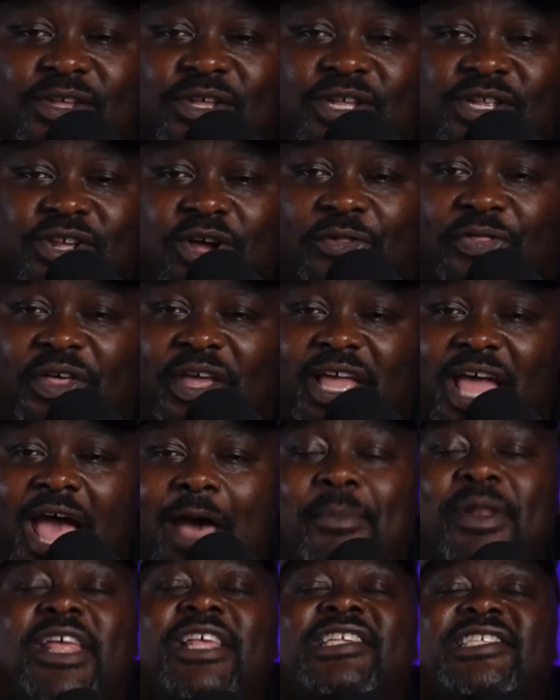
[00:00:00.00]
Y'all think, how
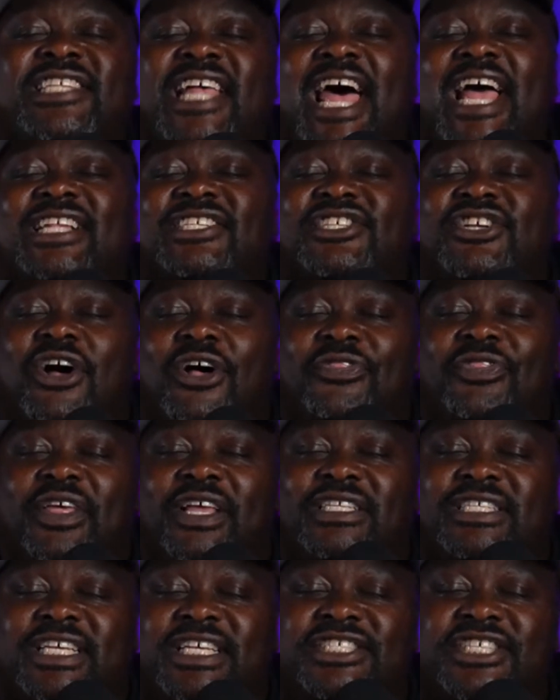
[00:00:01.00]
many sacks y'all
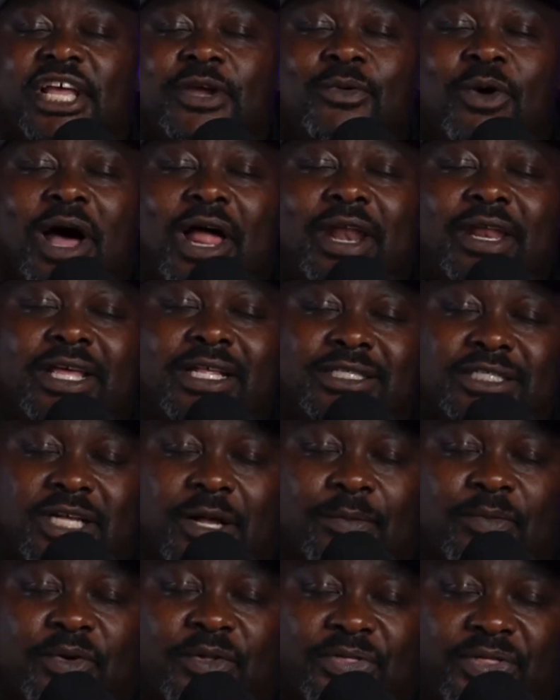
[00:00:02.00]
think TJ Watt ends
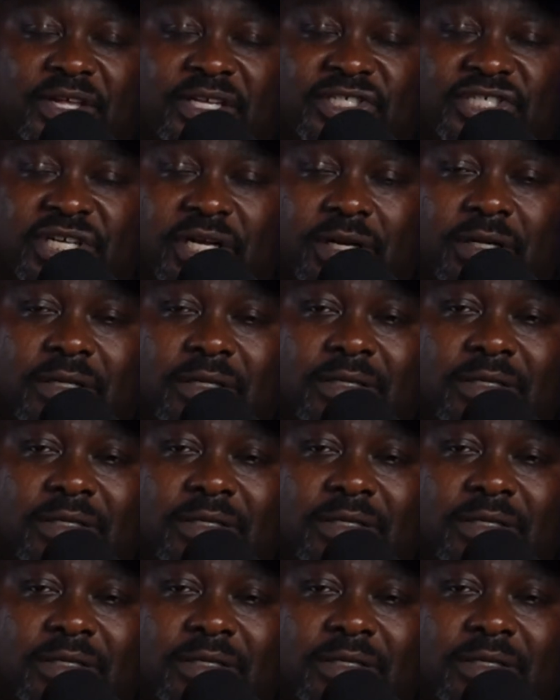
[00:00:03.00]
up with this year?